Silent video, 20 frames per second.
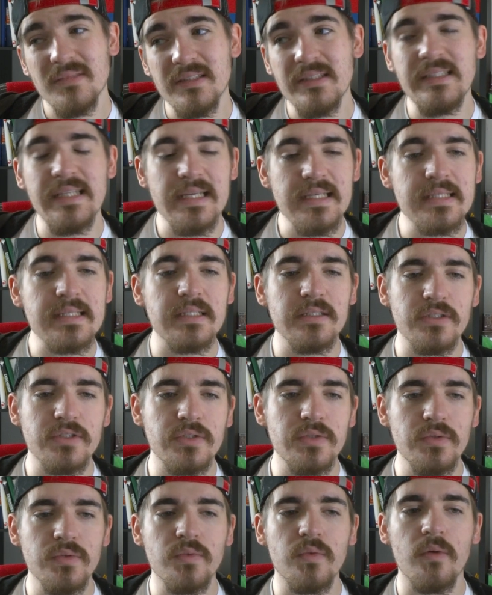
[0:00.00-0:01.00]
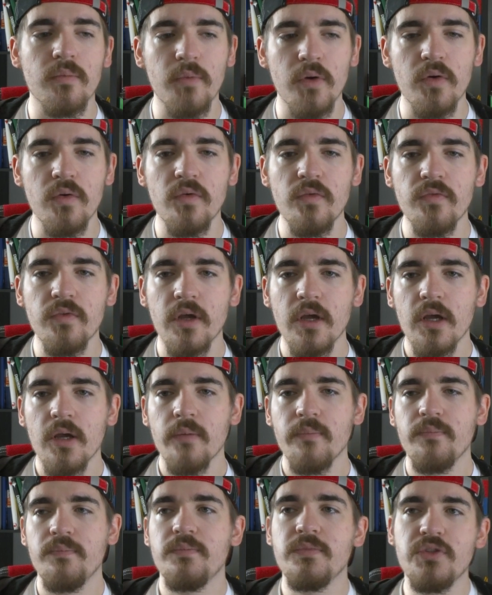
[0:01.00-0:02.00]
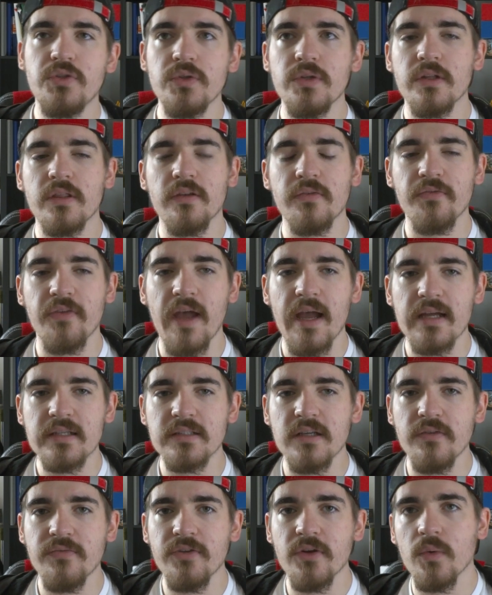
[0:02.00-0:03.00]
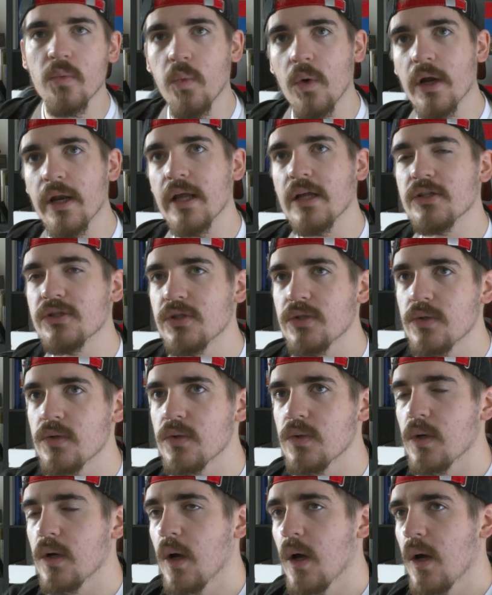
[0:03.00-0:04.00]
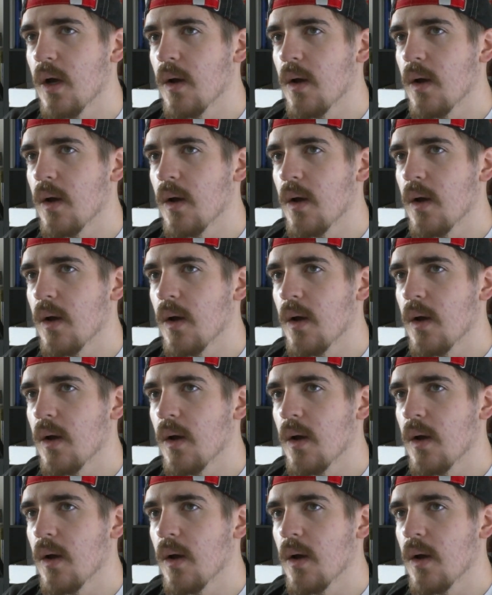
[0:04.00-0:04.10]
decent to remove due to the fact of you're wanting to